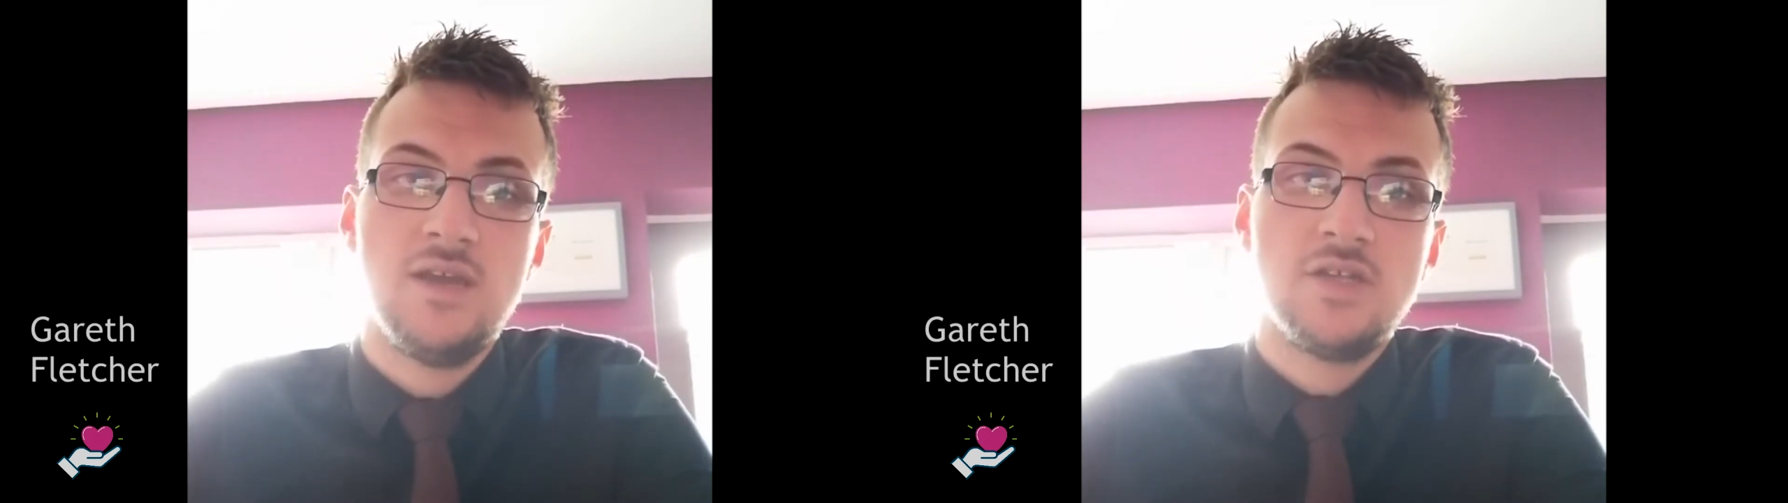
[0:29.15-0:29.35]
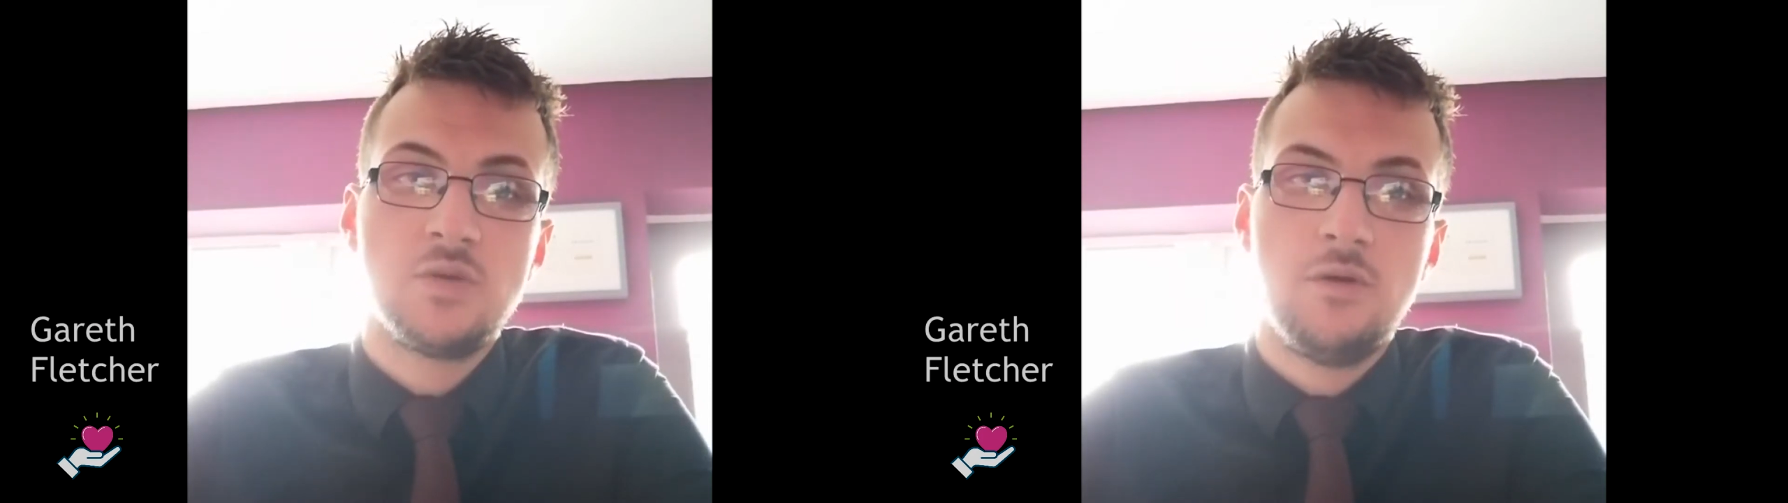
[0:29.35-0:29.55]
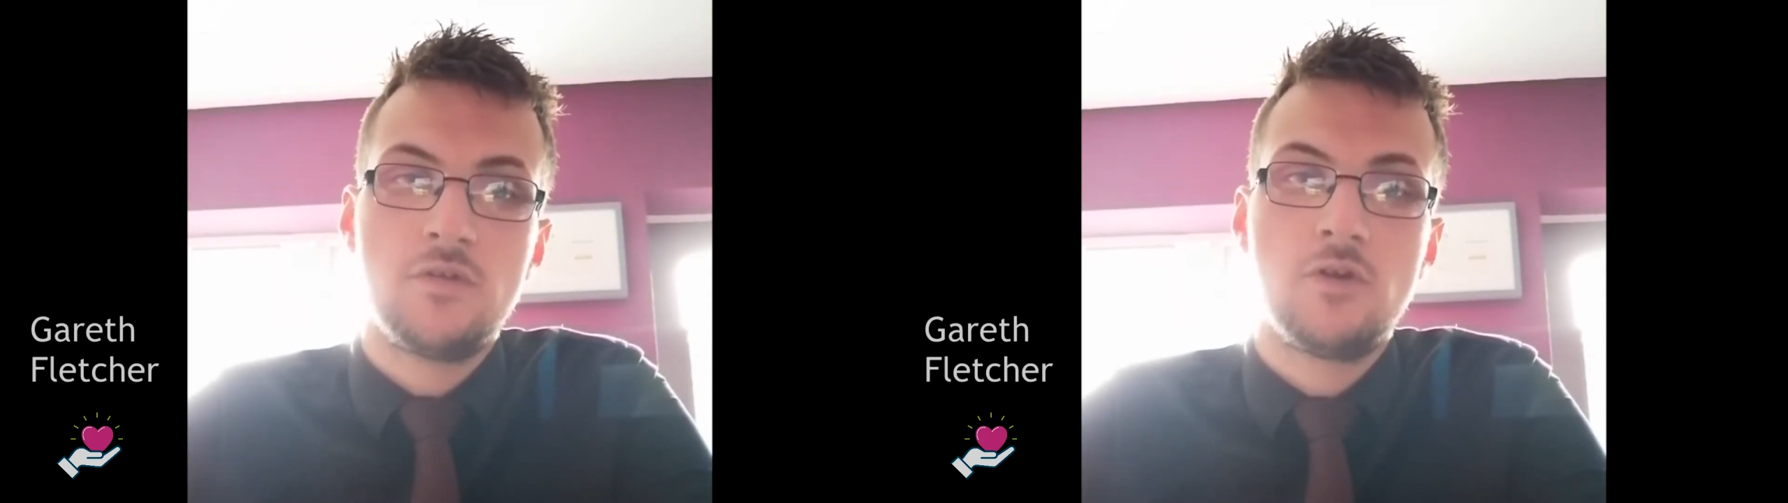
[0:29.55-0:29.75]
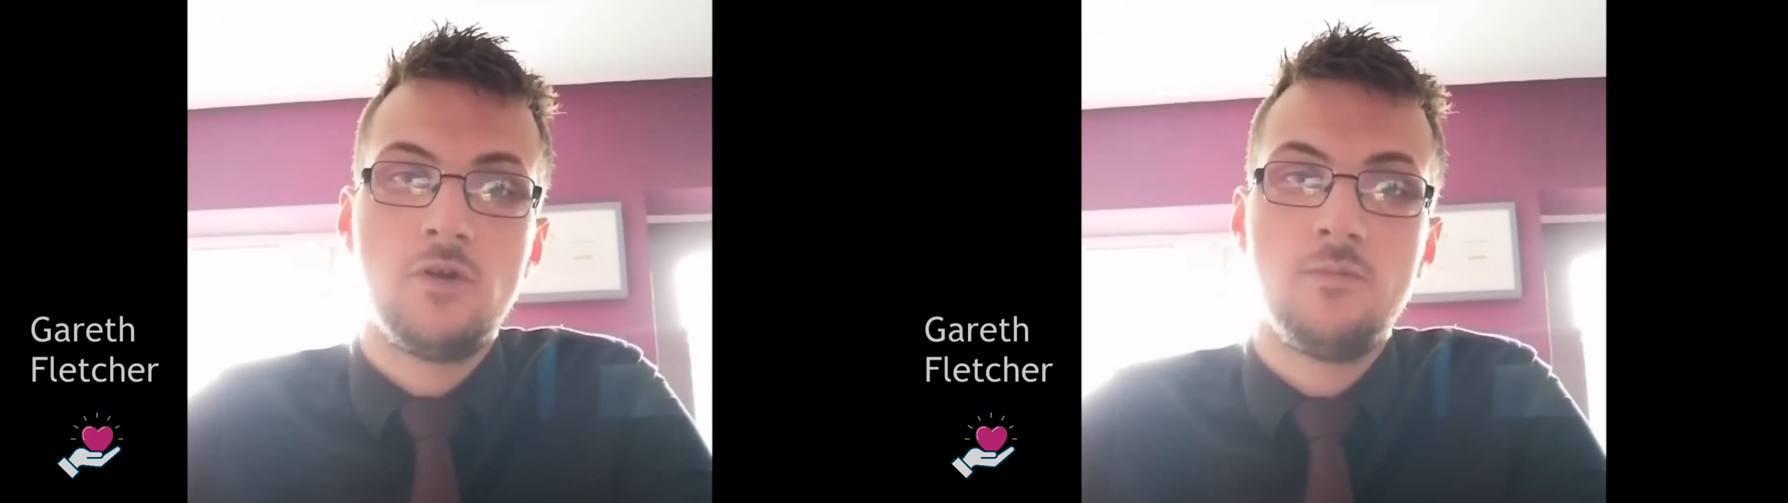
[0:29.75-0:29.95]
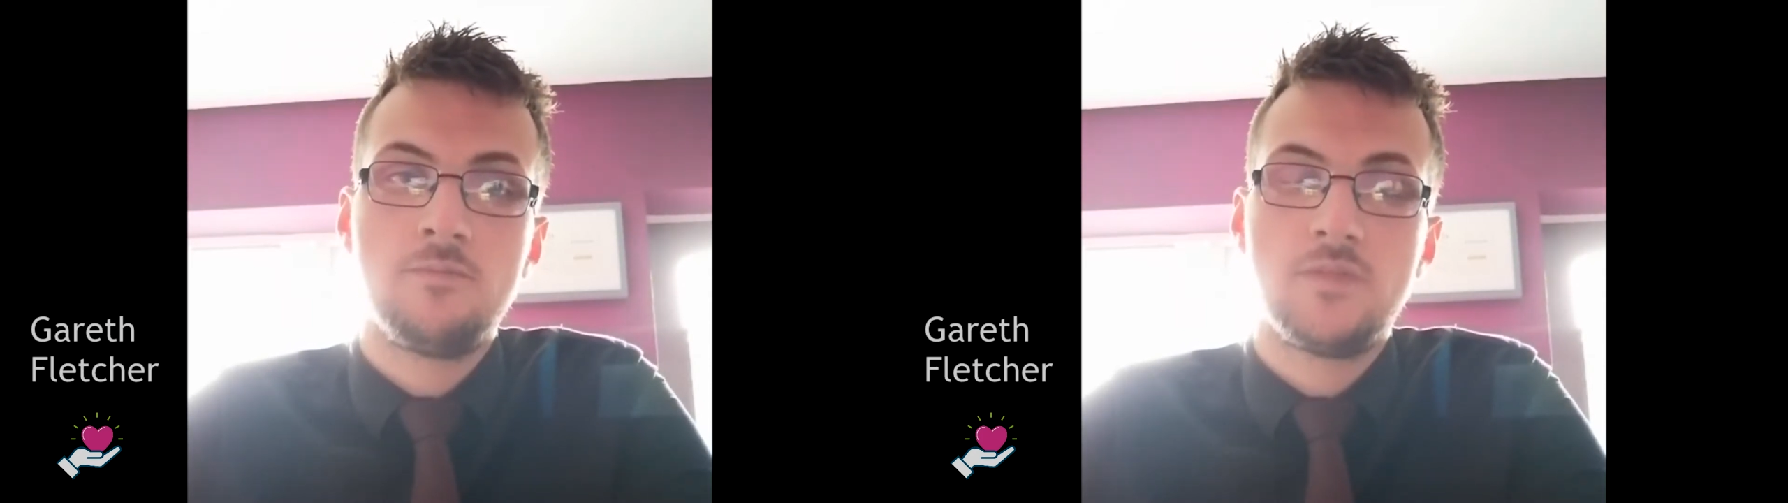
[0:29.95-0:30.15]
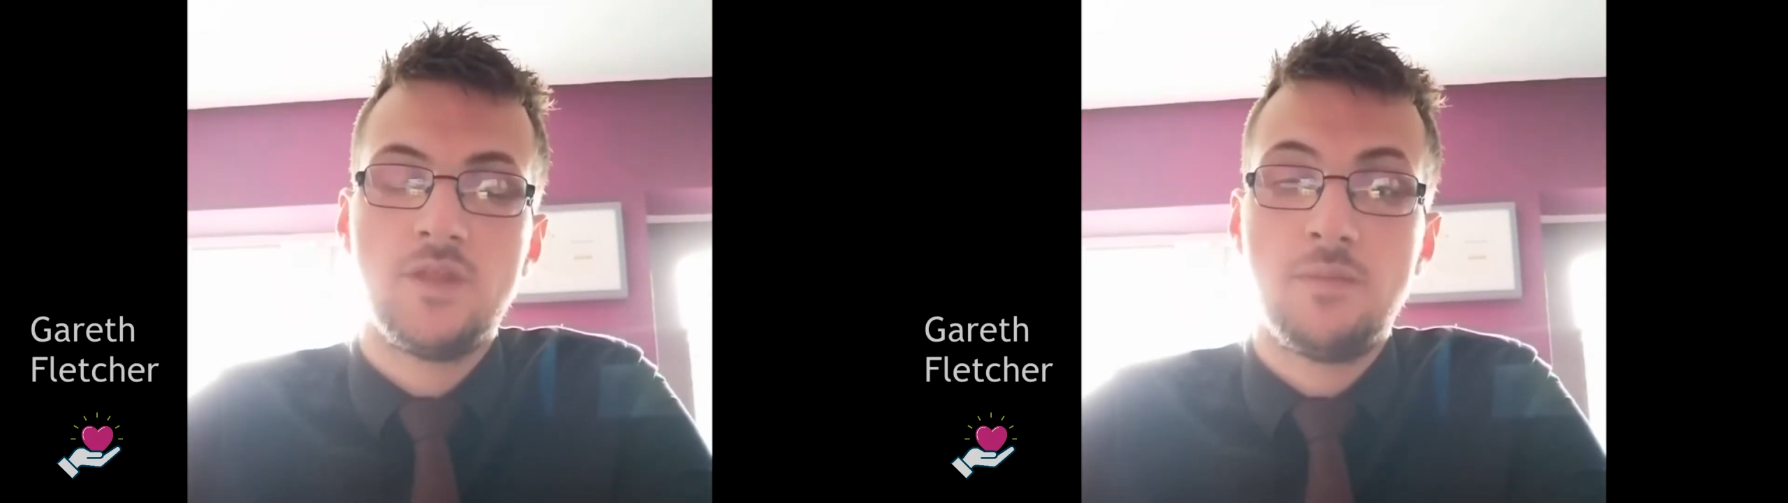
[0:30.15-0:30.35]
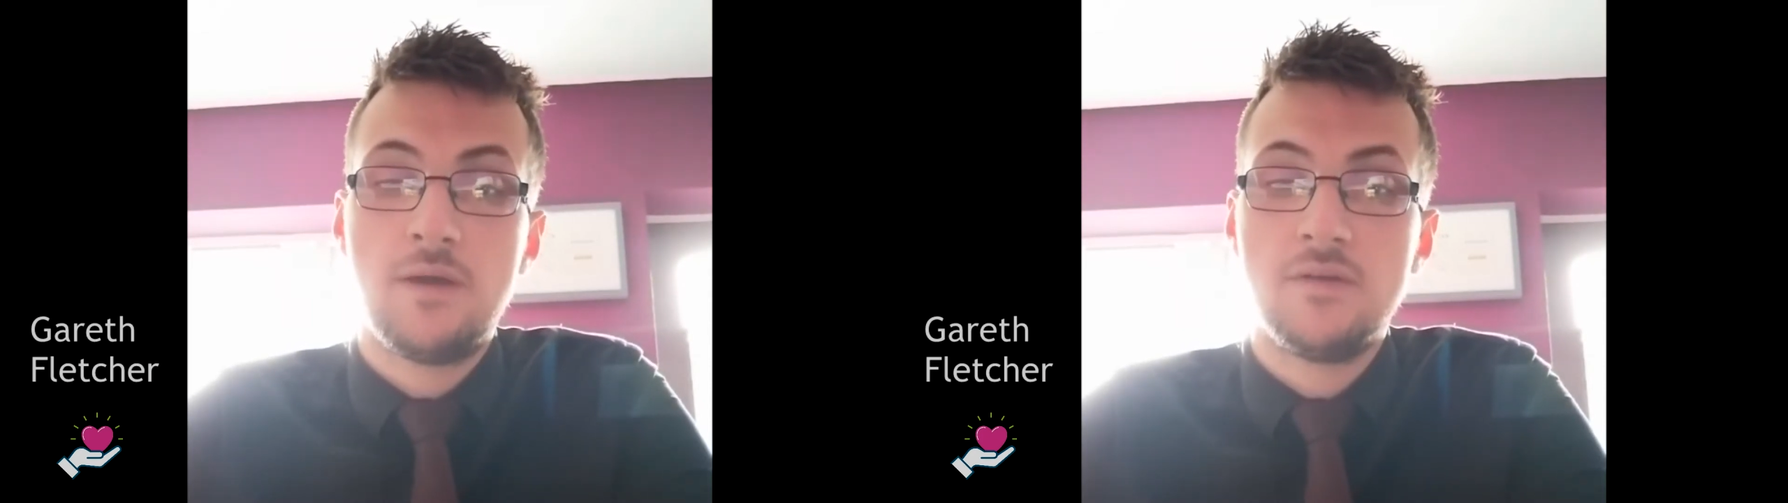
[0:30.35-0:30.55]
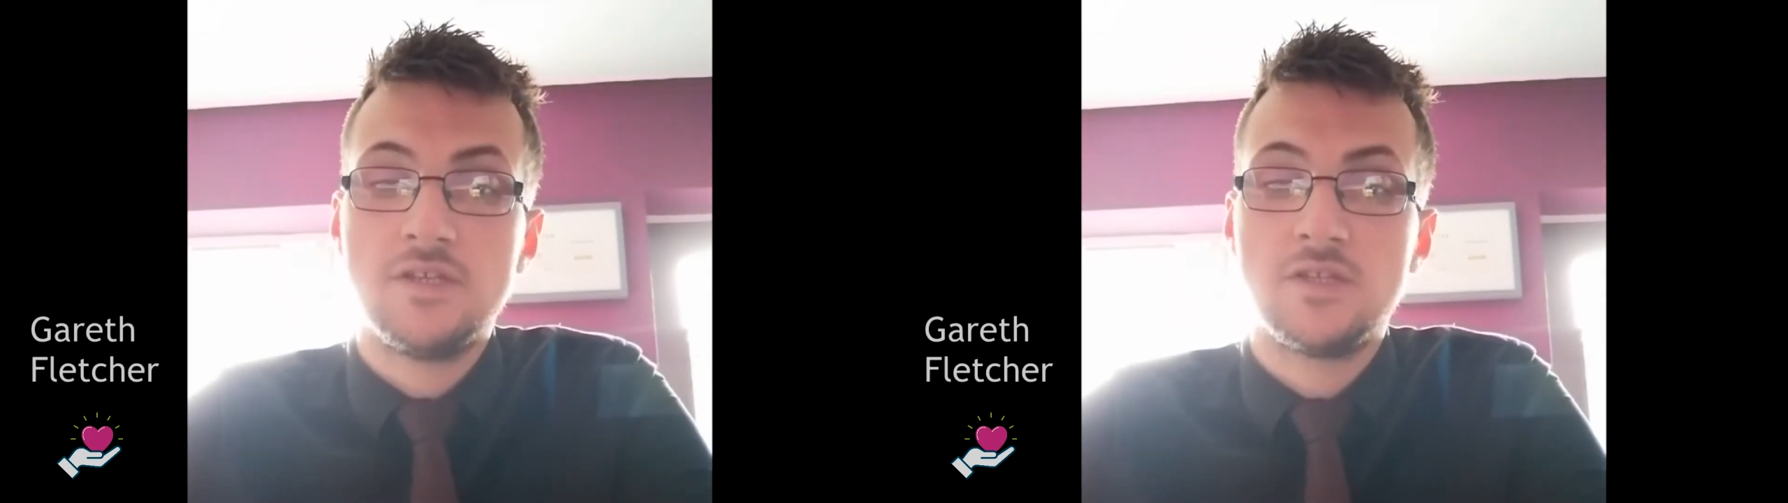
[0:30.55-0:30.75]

to overcome the barriers